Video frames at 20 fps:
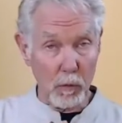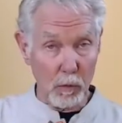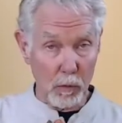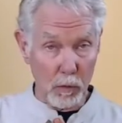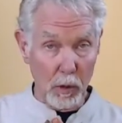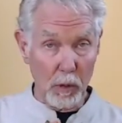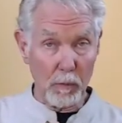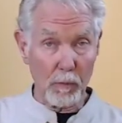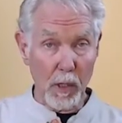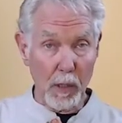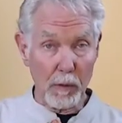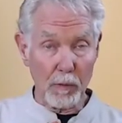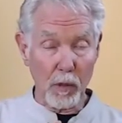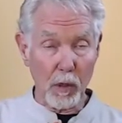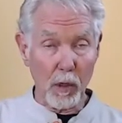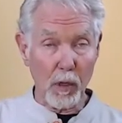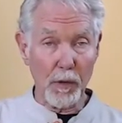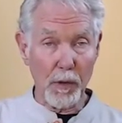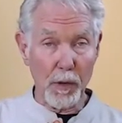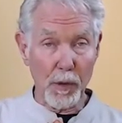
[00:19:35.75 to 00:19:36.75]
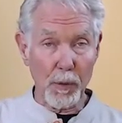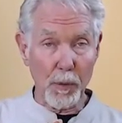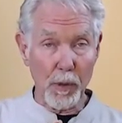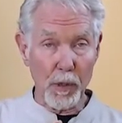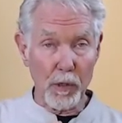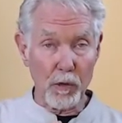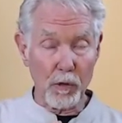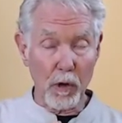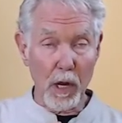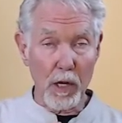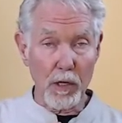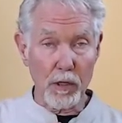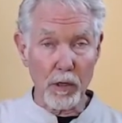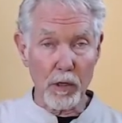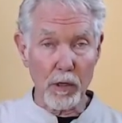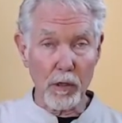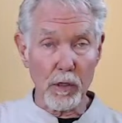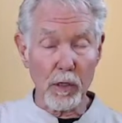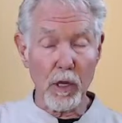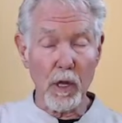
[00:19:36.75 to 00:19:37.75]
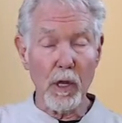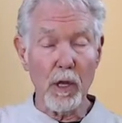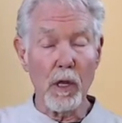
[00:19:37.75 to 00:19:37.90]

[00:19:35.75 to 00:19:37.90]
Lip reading: sometimes called the 3 treasures.